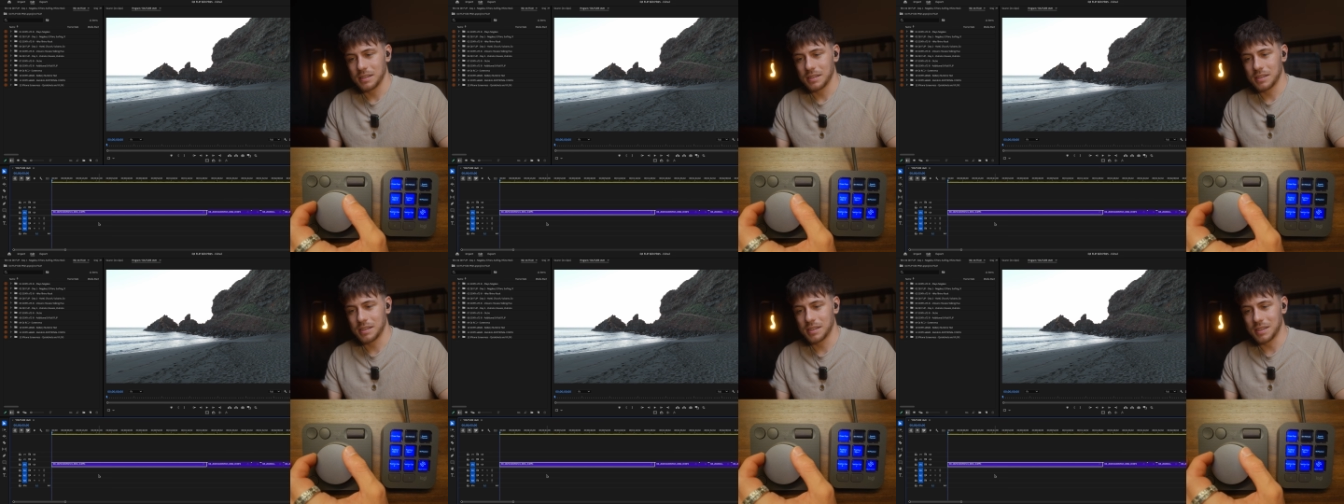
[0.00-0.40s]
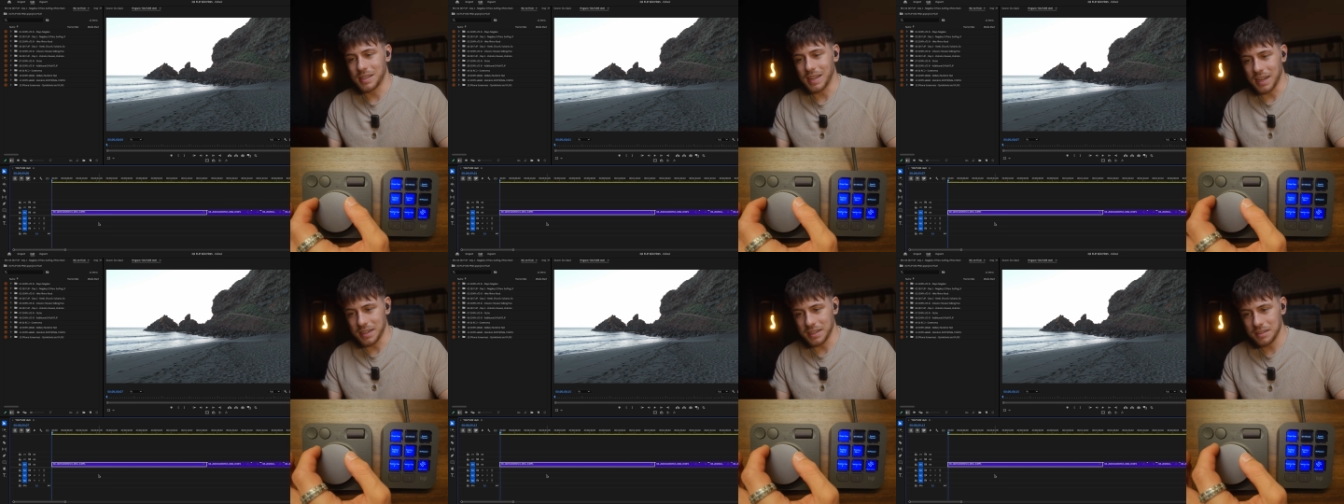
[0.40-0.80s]

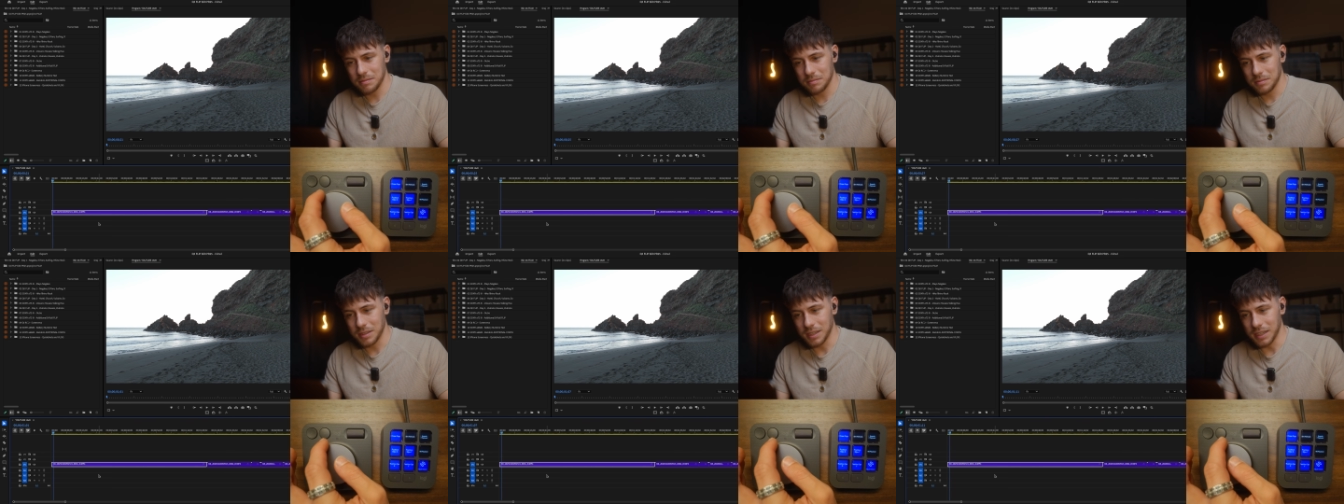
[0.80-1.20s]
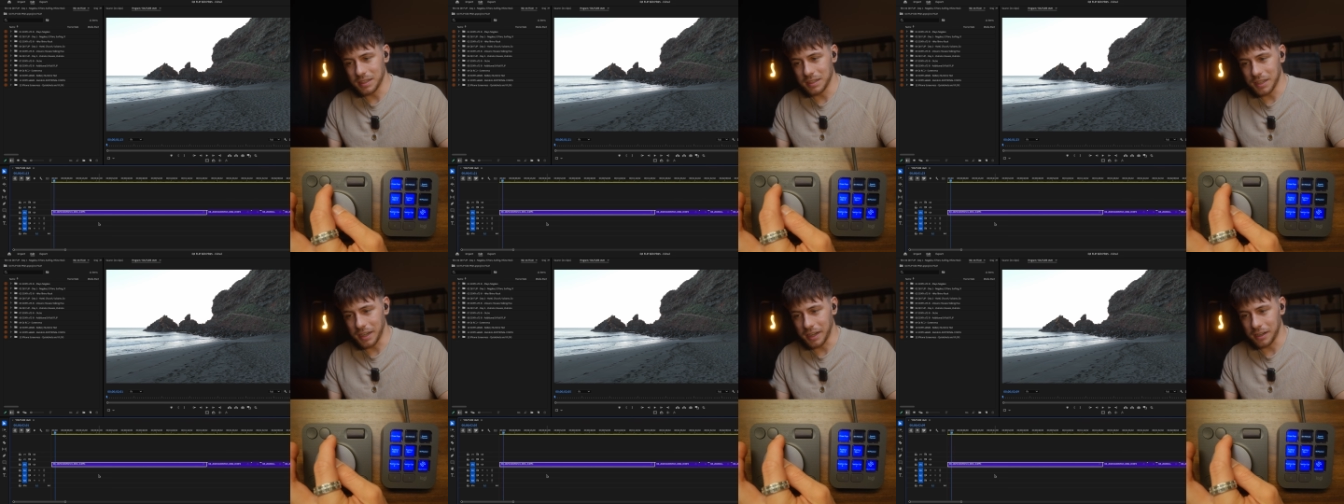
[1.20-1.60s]
steady in
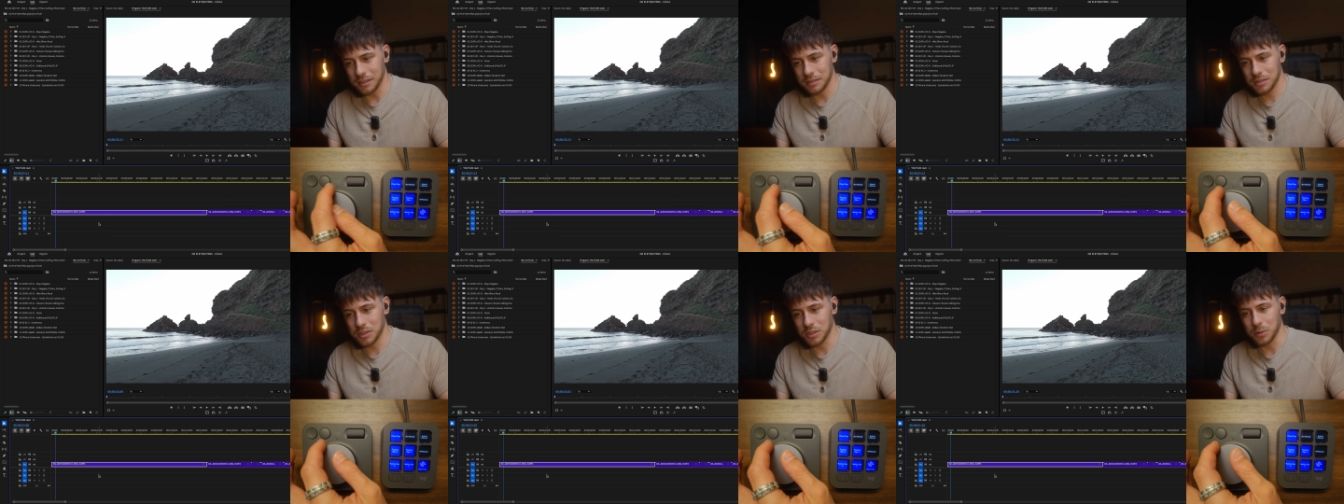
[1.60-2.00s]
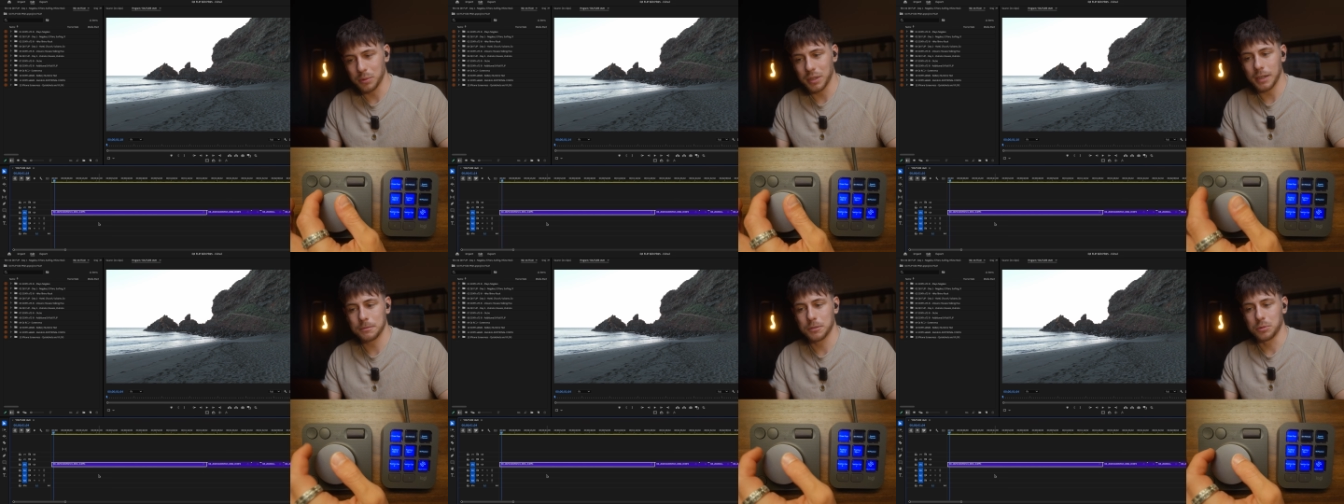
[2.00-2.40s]
the air, so
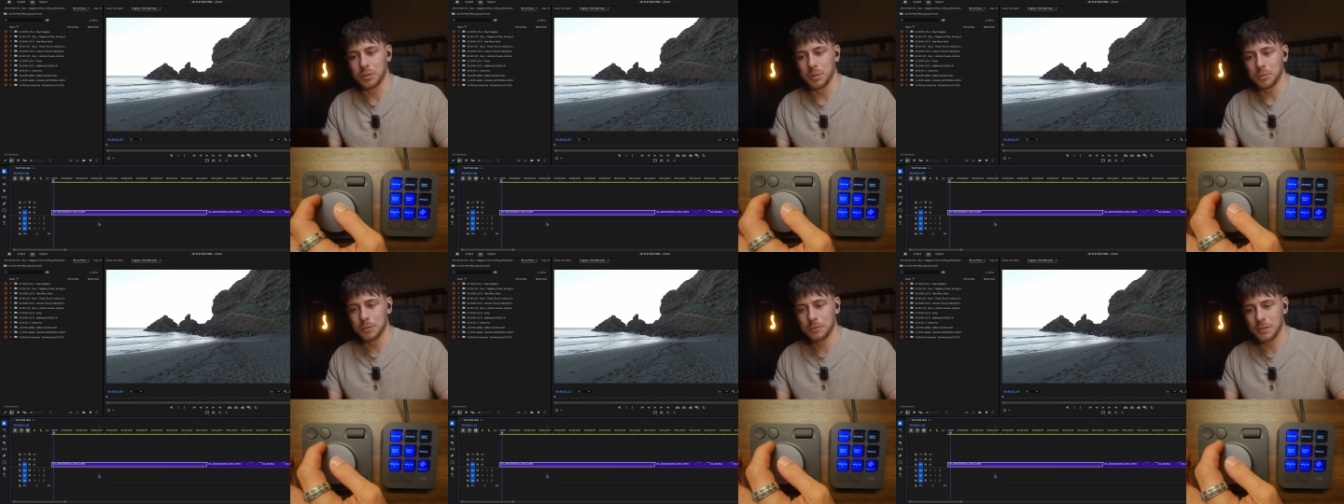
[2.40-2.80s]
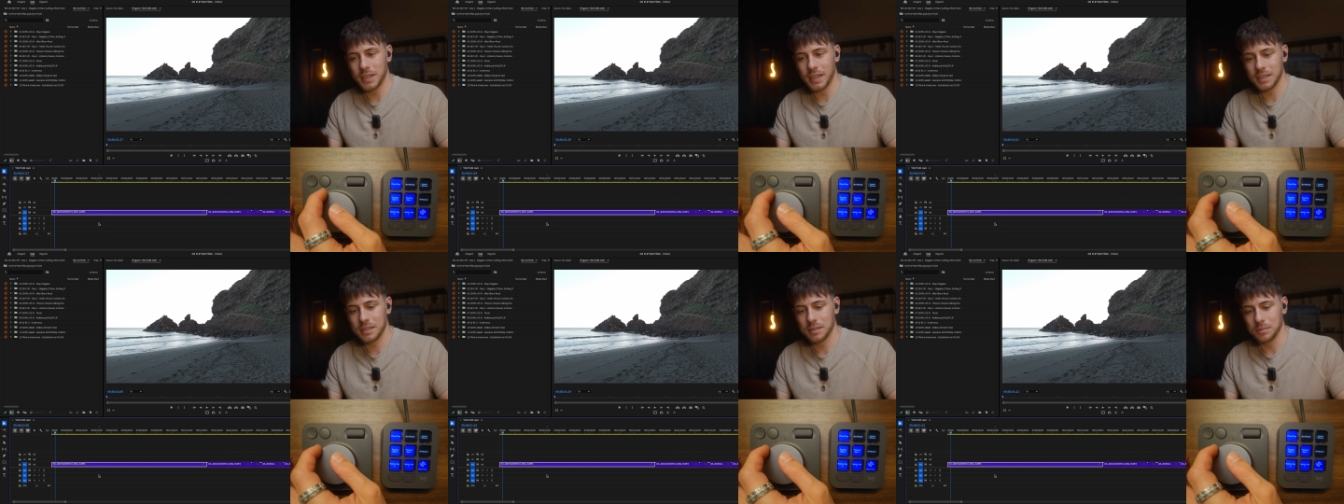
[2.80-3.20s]
we have to remove
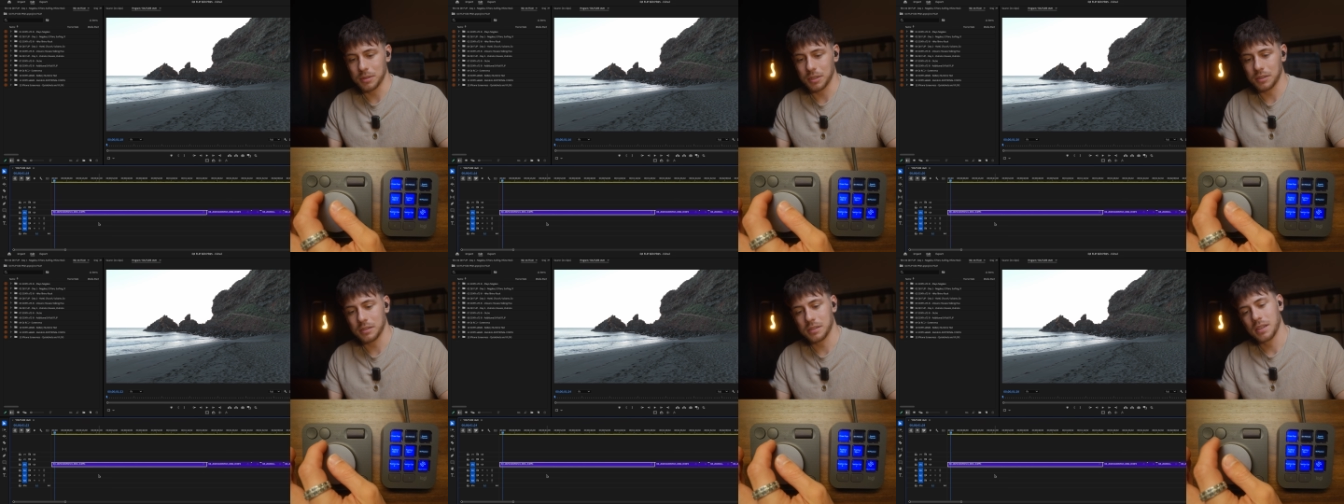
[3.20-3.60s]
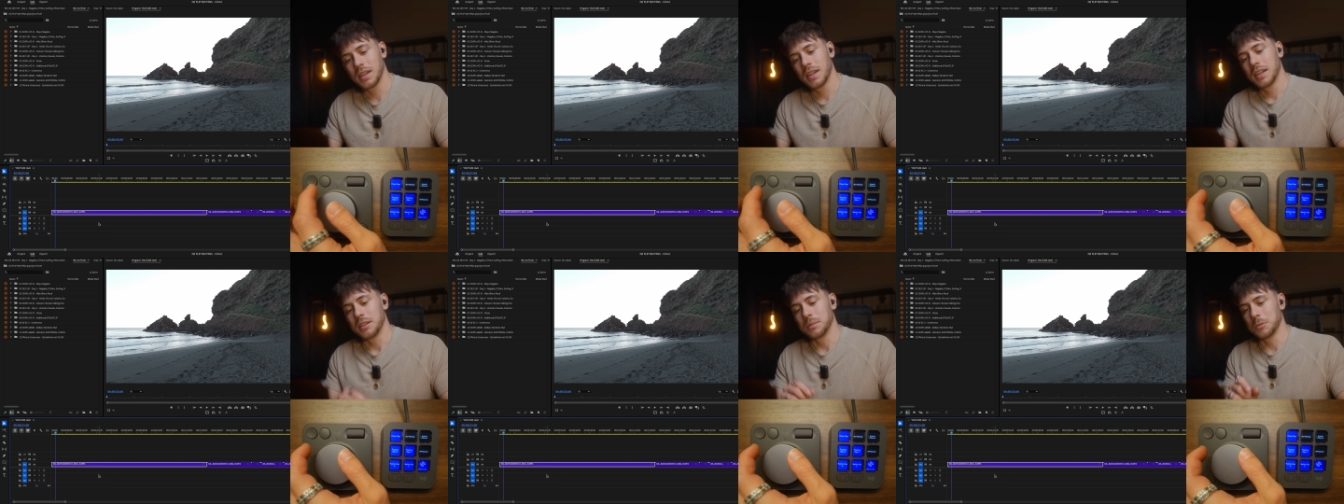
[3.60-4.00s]
that because
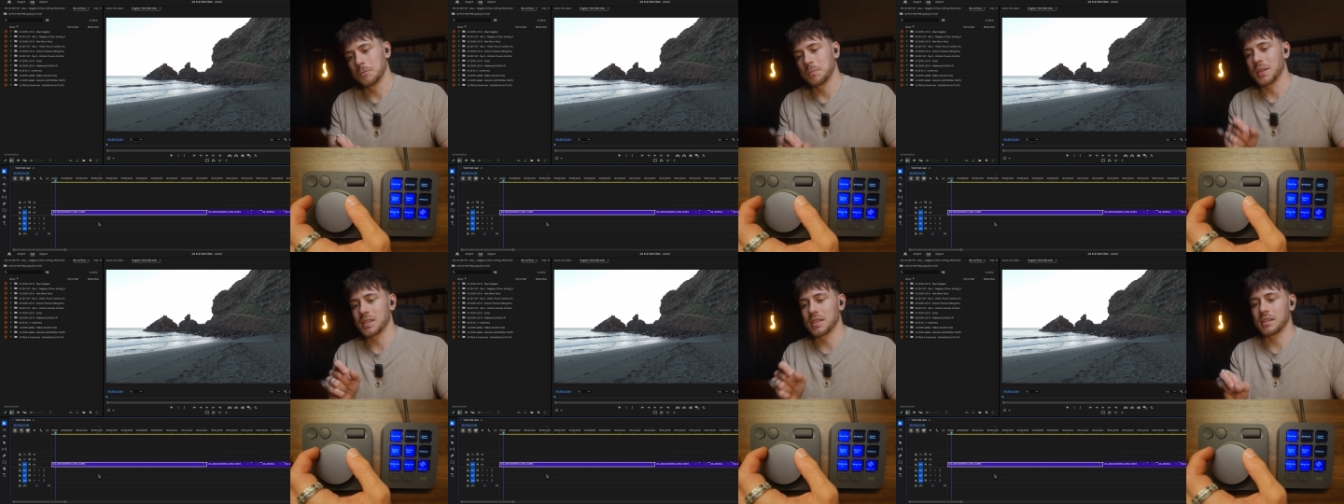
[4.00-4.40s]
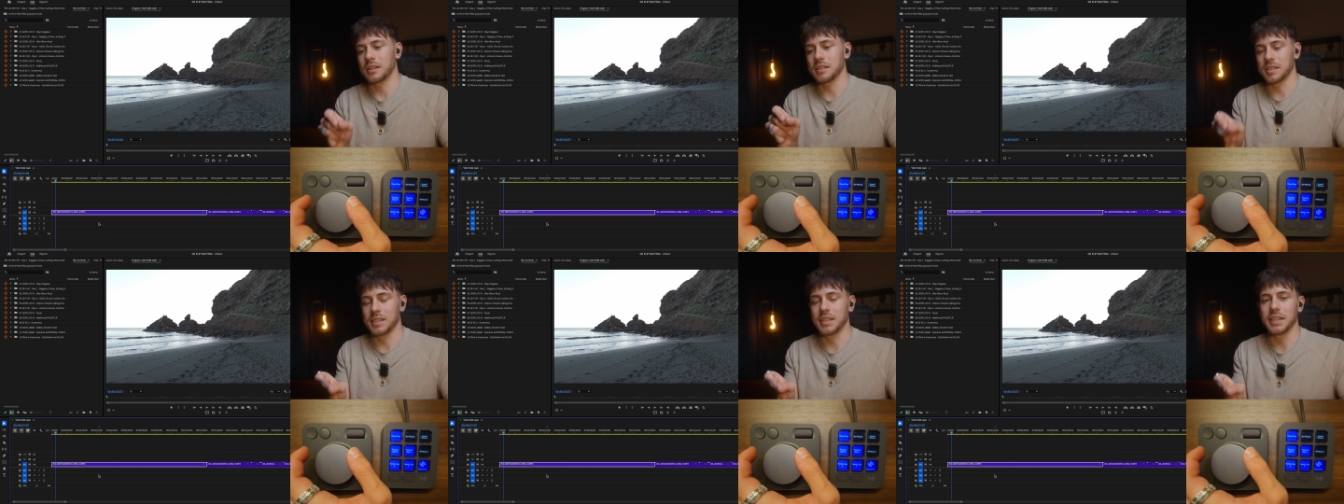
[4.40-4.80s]
the movement
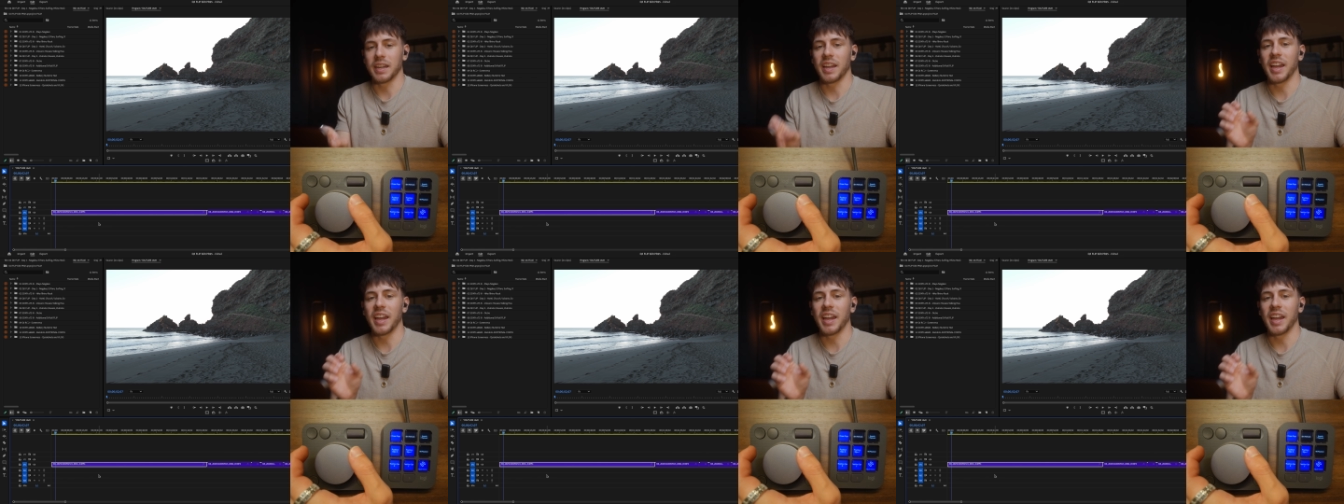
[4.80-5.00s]
starts here,